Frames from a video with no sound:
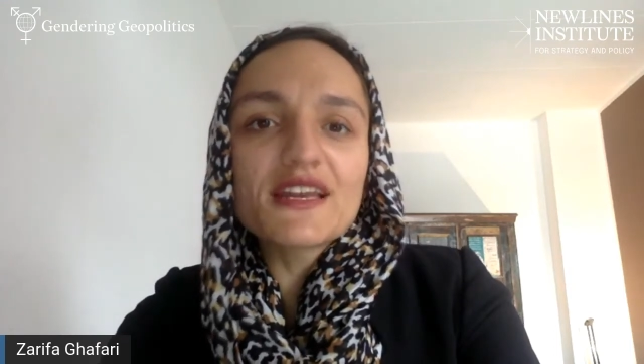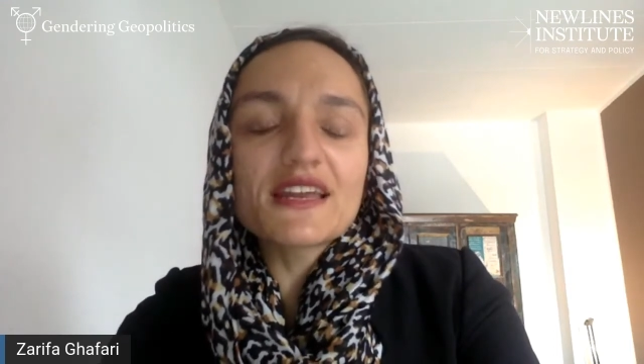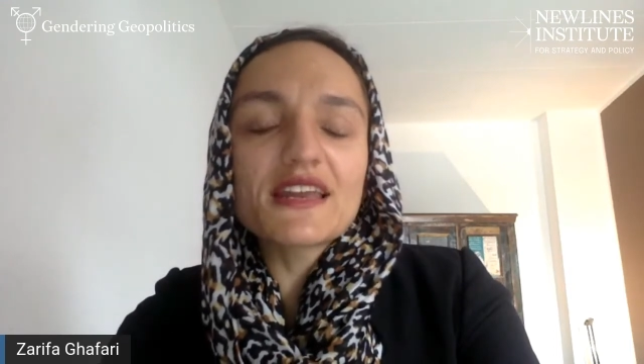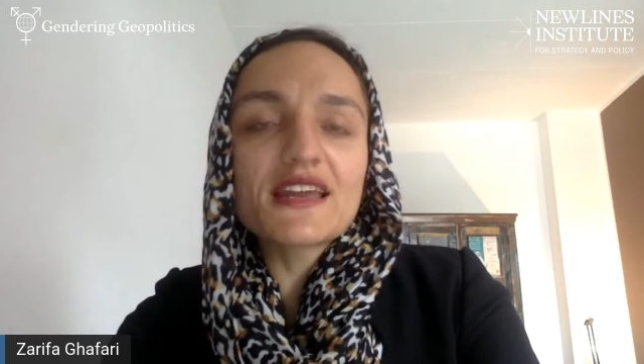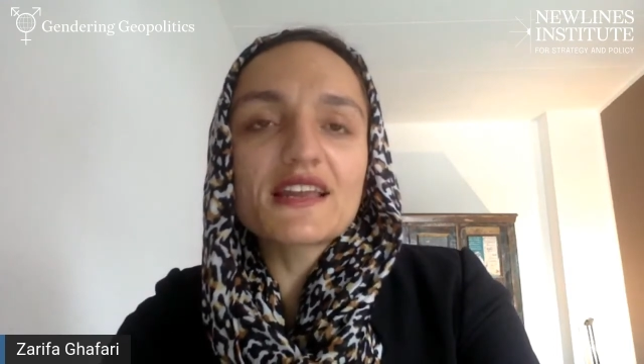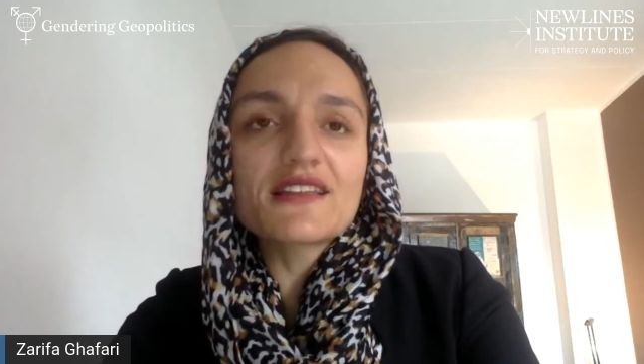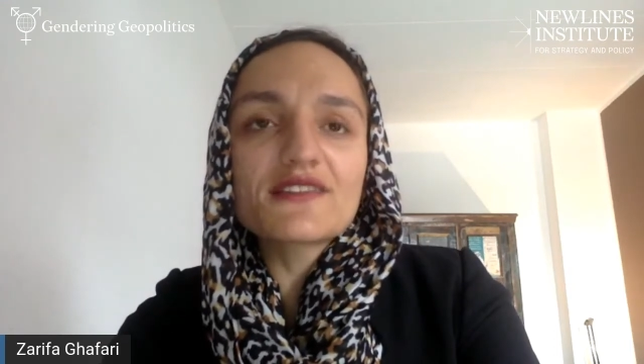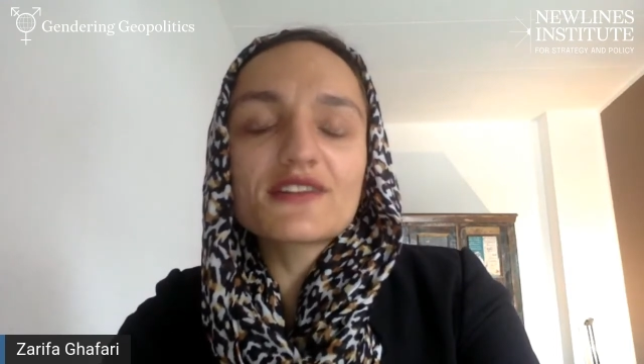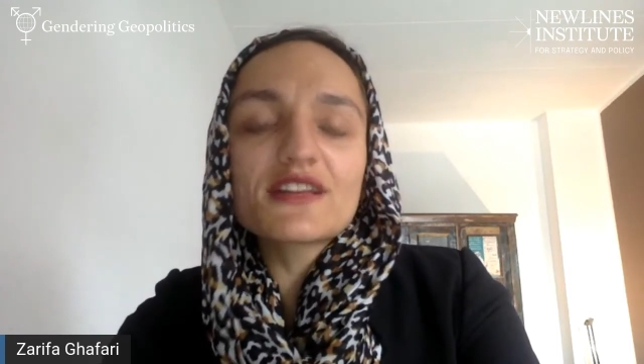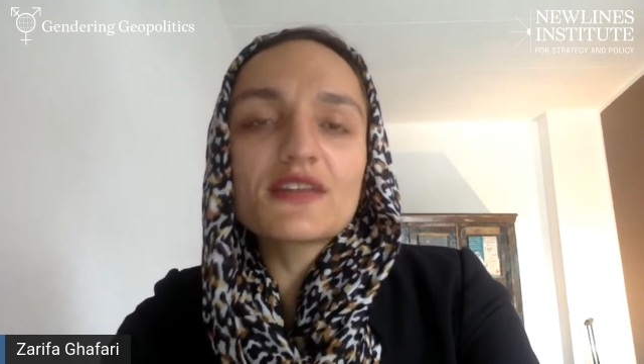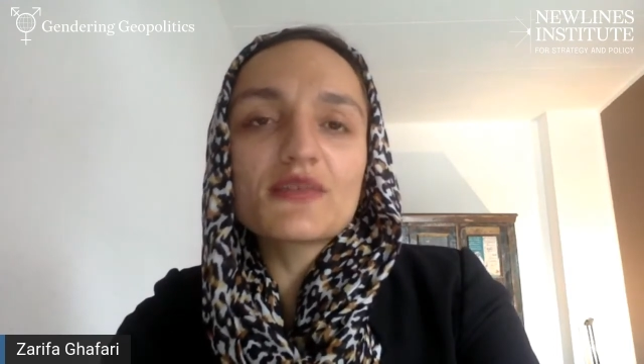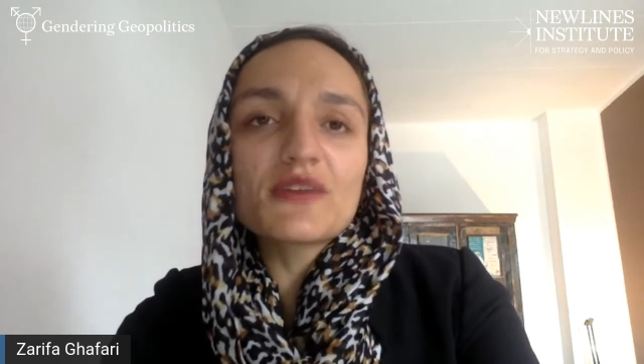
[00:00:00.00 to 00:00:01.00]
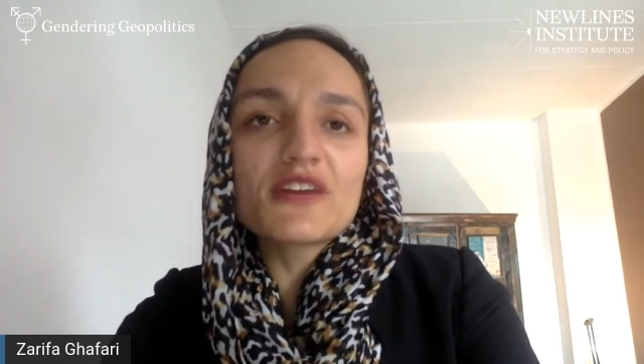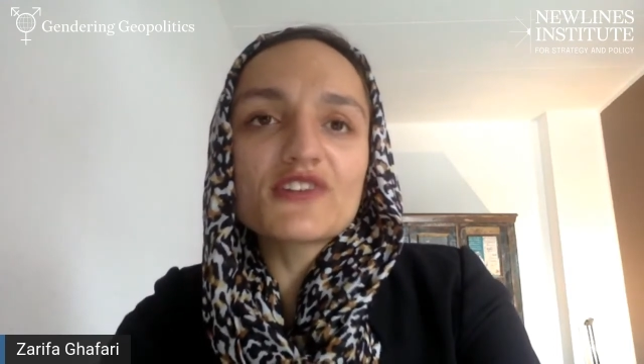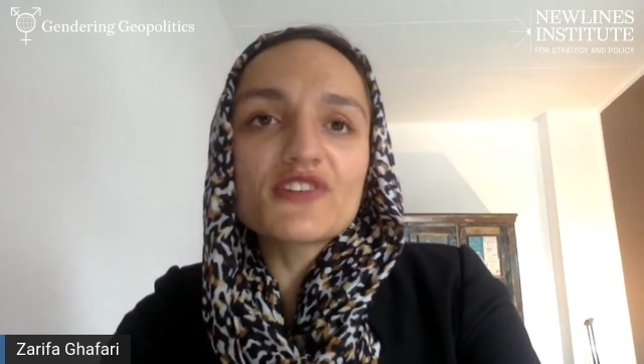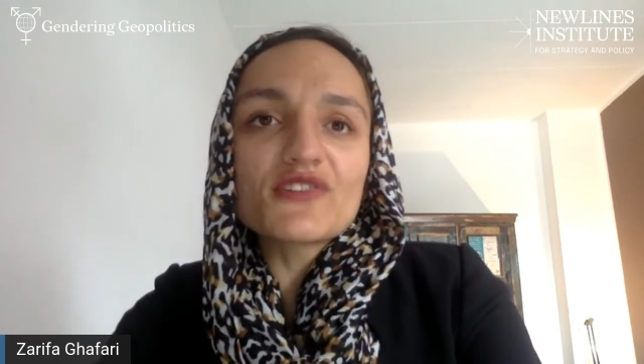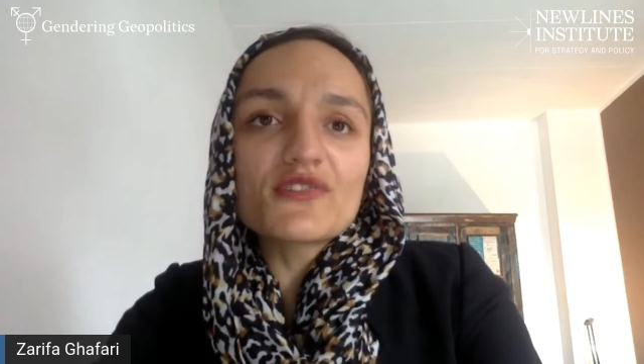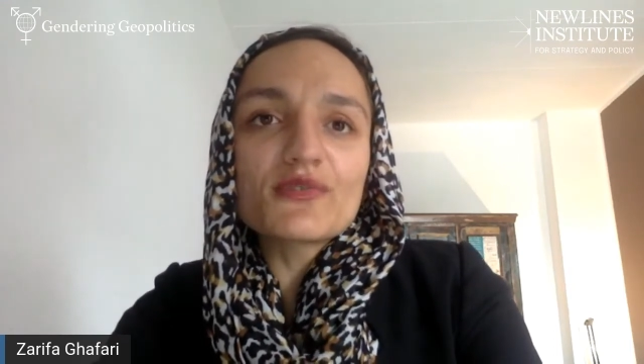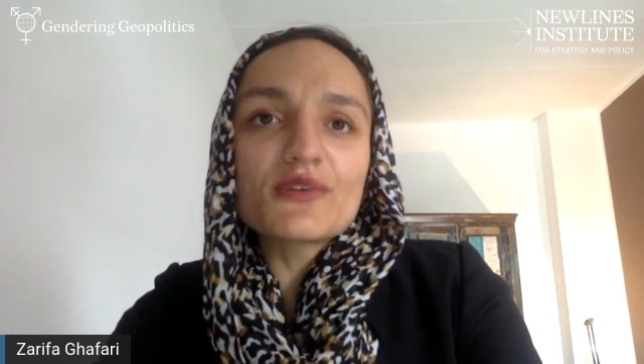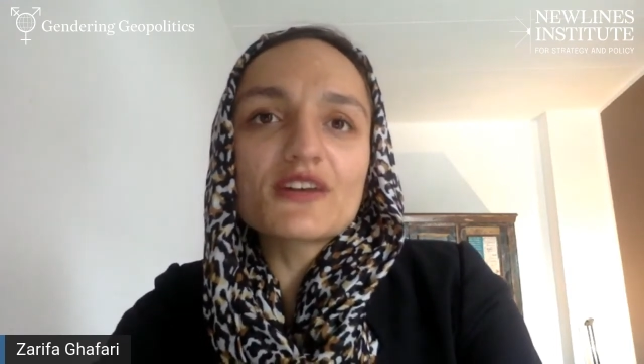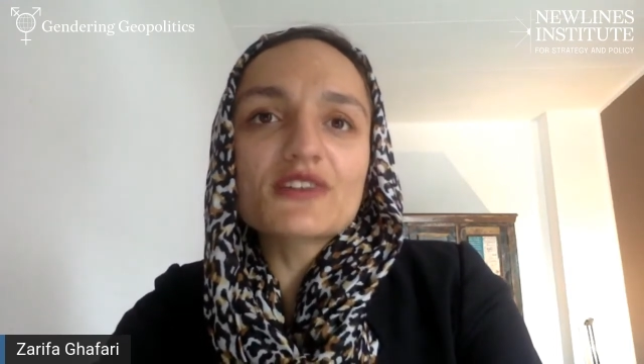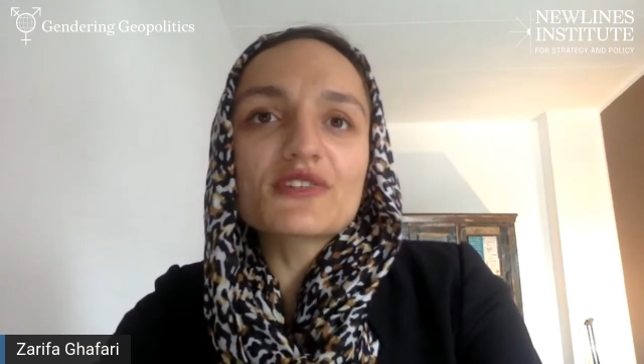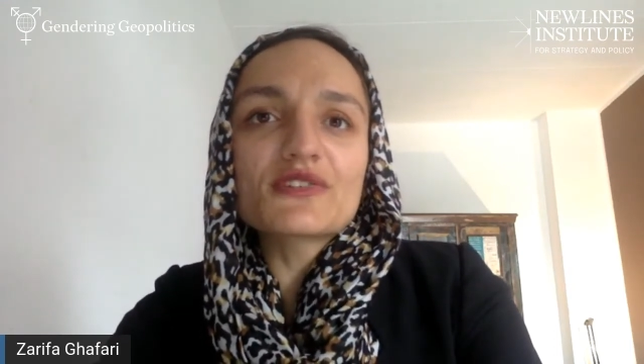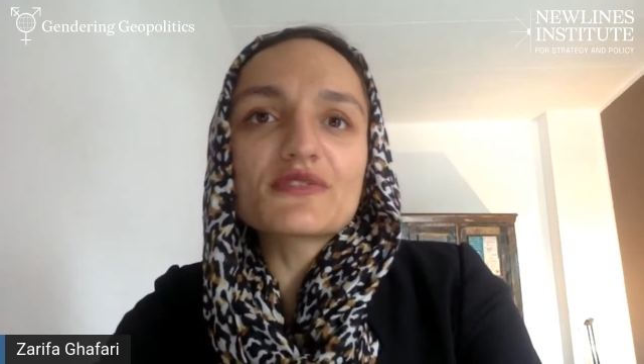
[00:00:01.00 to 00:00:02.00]
and I really wish
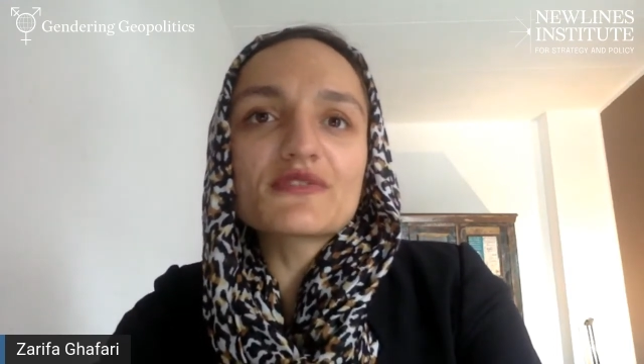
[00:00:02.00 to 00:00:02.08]
everyone could